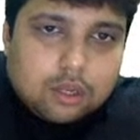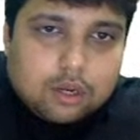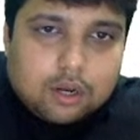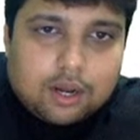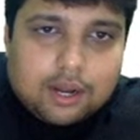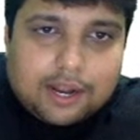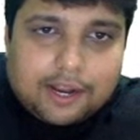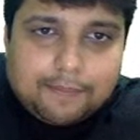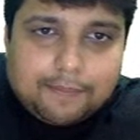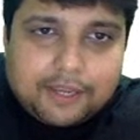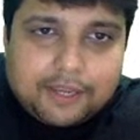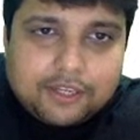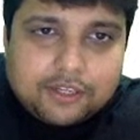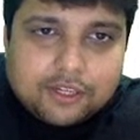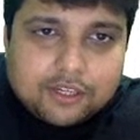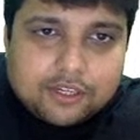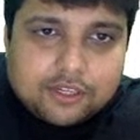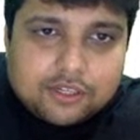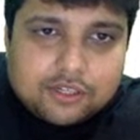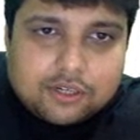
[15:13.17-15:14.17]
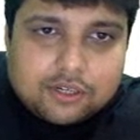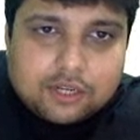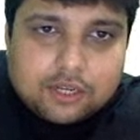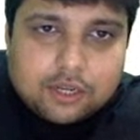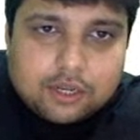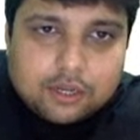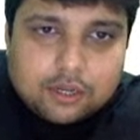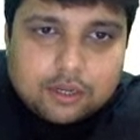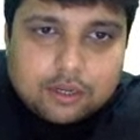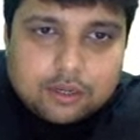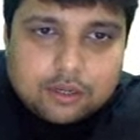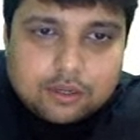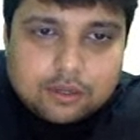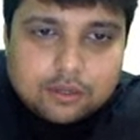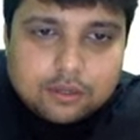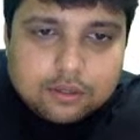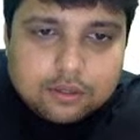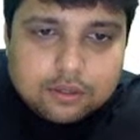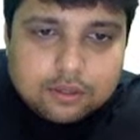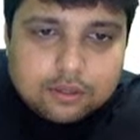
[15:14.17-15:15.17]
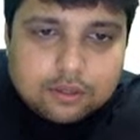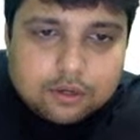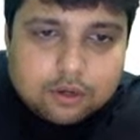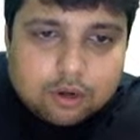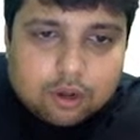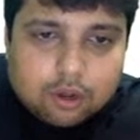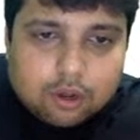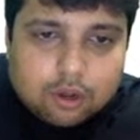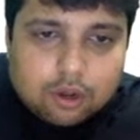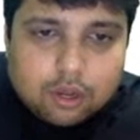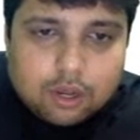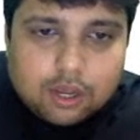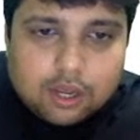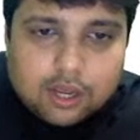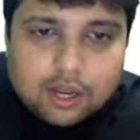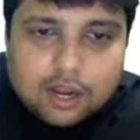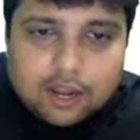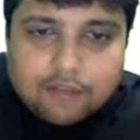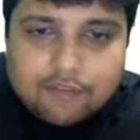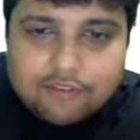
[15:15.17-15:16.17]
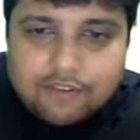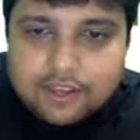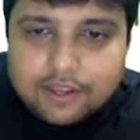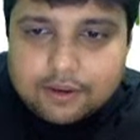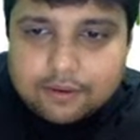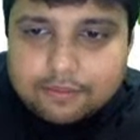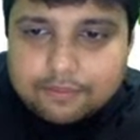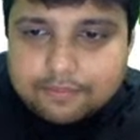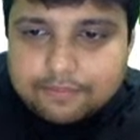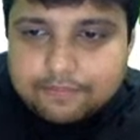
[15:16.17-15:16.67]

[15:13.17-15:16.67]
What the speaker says: Let me just draw a graph here.